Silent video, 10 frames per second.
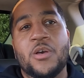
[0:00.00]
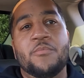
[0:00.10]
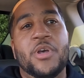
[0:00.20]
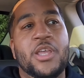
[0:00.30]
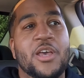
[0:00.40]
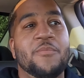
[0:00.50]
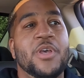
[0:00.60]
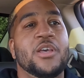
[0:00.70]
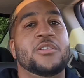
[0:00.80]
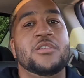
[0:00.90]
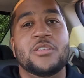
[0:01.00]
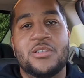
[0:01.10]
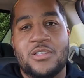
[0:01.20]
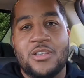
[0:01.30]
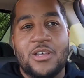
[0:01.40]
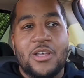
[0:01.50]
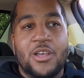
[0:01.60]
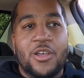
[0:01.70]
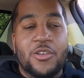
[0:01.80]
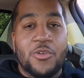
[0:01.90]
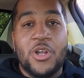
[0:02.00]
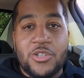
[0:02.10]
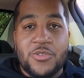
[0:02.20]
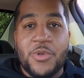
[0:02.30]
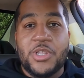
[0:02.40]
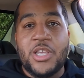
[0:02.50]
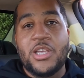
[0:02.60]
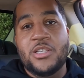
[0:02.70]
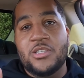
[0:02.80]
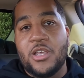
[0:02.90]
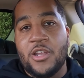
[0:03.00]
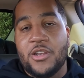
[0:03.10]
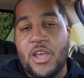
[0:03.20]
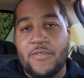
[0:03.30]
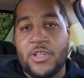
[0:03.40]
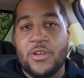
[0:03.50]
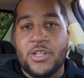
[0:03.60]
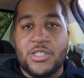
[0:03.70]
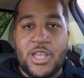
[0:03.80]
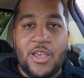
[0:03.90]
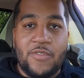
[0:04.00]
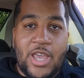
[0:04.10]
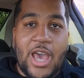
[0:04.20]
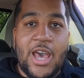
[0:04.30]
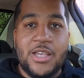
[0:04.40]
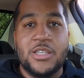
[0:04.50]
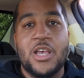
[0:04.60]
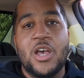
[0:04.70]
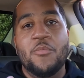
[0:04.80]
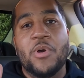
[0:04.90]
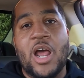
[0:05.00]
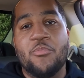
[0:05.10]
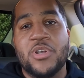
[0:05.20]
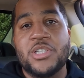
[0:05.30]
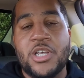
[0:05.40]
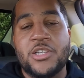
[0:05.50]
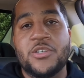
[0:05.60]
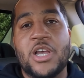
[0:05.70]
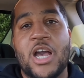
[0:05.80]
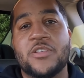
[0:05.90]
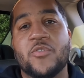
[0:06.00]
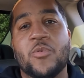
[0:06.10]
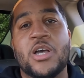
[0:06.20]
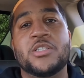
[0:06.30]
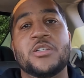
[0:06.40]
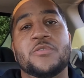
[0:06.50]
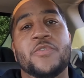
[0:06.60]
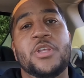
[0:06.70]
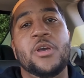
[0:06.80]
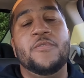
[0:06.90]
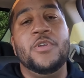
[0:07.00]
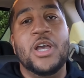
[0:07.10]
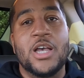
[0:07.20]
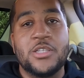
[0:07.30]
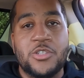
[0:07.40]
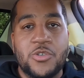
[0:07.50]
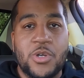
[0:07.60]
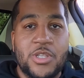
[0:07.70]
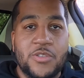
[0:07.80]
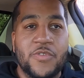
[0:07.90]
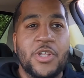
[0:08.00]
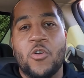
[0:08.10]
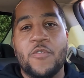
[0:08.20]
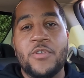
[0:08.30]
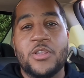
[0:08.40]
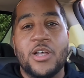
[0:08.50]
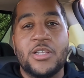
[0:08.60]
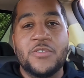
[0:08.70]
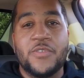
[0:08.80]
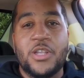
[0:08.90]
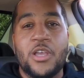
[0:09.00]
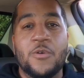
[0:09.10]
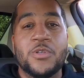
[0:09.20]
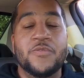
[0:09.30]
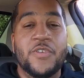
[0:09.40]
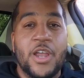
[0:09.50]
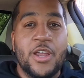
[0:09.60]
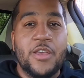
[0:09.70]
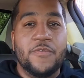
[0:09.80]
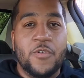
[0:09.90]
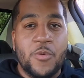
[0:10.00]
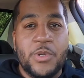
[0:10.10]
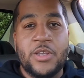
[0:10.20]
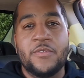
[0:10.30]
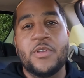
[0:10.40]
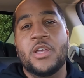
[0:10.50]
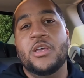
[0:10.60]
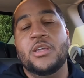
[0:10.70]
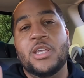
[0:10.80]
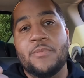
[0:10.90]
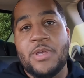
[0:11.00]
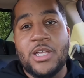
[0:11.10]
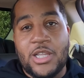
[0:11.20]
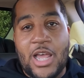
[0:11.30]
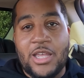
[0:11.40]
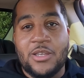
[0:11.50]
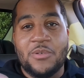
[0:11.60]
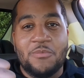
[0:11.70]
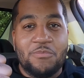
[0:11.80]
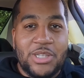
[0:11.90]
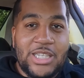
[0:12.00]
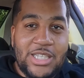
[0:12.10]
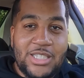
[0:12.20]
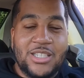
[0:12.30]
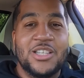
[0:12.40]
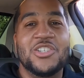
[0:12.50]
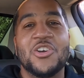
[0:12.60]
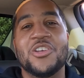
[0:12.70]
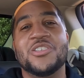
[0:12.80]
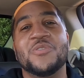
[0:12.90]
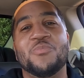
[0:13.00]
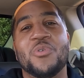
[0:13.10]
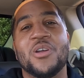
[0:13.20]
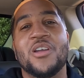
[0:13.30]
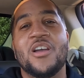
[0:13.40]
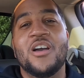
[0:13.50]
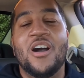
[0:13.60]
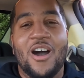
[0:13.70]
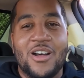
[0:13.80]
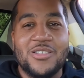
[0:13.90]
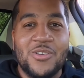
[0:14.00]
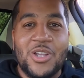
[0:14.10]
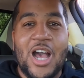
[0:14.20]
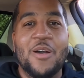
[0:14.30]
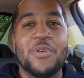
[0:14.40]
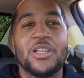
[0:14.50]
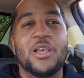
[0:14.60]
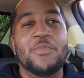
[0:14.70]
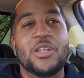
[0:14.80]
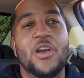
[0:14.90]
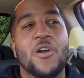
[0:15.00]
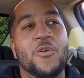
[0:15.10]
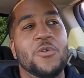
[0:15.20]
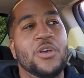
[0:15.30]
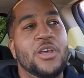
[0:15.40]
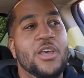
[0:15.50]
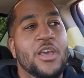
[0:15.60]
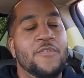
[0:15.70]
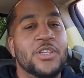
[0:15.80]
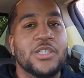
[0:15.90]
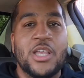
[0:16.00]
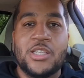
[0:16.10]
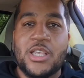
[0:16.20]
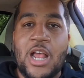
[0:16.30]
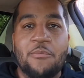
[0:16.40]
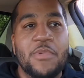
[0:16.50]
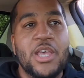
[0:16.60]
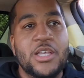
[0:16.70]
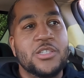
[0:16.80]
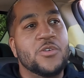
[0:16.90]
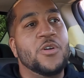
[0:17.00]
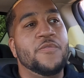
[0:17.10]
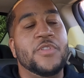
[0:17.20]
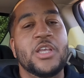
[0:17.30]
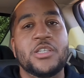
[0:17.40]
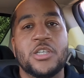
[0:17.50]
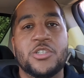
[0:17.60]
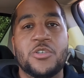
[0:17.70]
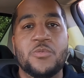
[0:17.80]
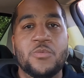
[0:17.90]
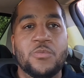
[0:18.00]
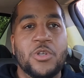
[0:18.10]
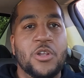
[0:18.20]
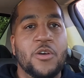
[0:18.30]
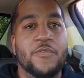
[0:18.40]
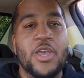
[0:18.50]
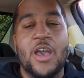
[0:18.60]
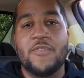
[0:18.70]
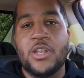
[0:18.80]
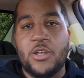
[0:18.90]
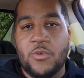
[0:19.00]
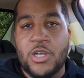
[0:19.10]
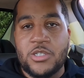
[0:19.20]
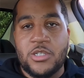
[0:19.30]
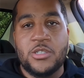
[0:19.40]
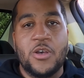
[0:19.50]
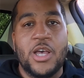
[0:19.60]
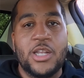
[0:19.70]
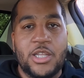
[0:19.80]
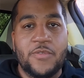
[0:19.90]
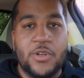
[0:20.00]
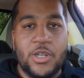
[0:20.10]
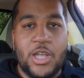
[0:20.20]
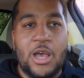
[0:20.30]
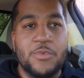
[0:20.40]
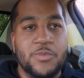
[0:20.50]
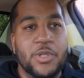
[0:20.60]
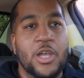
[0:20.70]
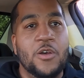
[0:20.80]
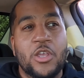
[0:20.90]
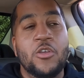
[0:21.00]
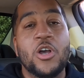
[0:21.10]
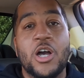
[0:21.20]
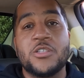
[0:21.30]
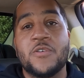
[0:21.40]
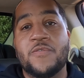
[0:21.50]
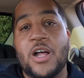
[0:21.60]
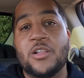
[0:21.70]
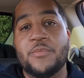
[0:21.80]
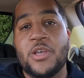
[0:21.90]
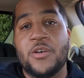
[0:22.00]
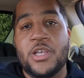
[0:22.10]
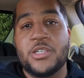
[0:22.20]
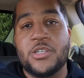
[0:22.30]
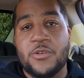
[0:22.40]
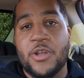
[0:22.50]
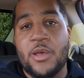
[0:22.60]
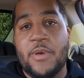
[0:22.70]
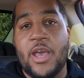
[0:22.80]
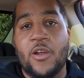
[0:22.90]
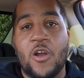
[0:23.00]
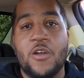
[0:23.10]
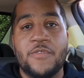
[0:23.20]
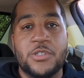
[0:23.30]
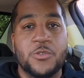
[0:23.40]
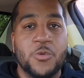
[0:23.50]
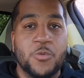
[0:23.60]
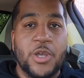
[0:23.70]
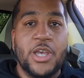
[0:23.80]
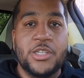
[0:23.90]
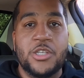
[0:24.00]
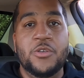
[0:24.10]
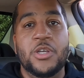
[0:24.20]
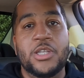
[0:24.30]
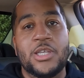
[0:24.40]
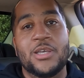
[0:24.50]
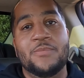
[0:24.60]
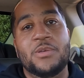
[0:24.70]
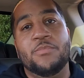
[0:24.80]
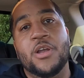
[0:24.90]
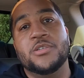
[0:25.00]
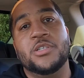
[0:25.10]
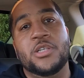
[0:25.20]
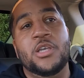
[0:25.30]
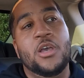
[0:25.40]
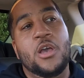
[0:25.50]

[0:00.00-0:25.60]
But yeah, man, just do those 3 things and you're definitely going to save gas. But I appreciate you guys for watching this video. If you guys enjoyed this video, or if you thought this video was very informative, give me a like, please. Show your support. Also comment, let me know if it's things that I missed, or if things that you know, if you have any questions, go ahead and leave it on the comments below. You can also follow me on Instagram at Car Adventures with Reg, and you can DM me personally.